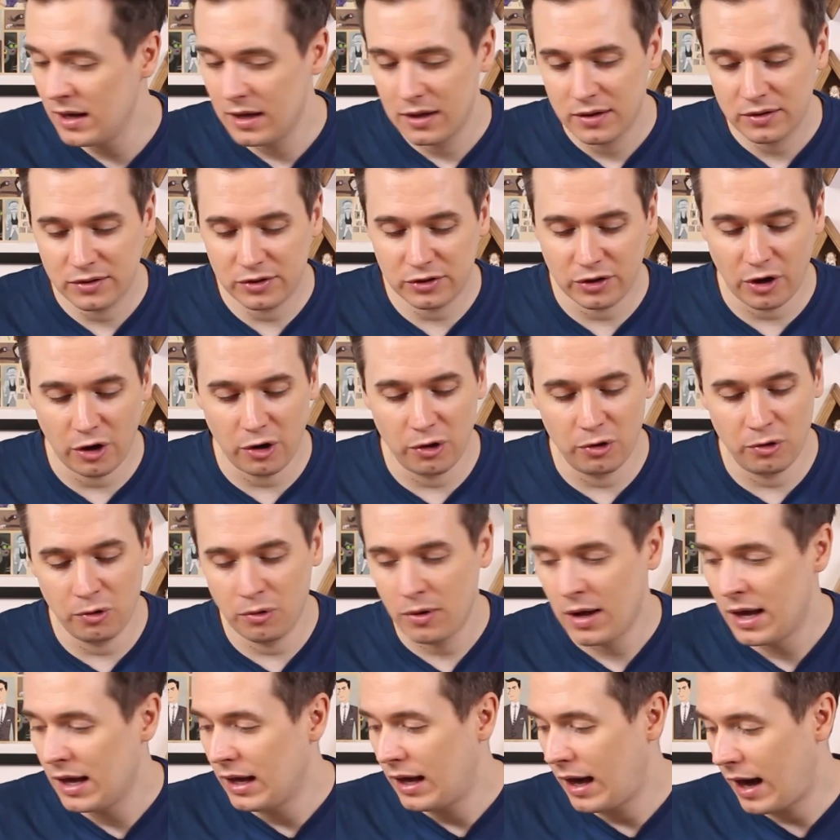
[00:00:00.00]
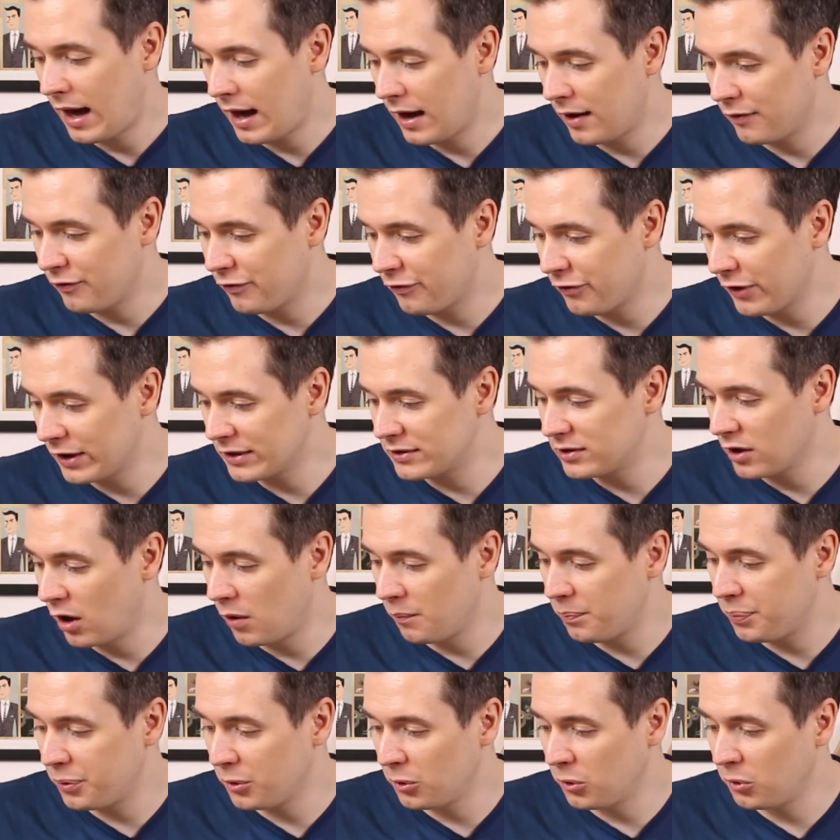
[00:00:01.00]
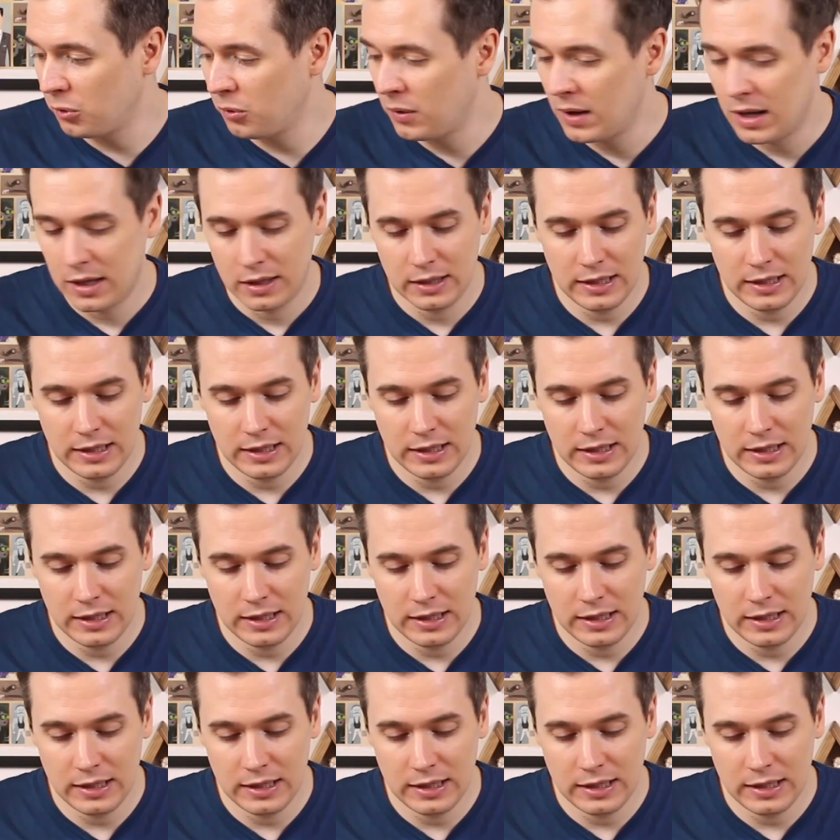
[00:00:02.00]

So, for example,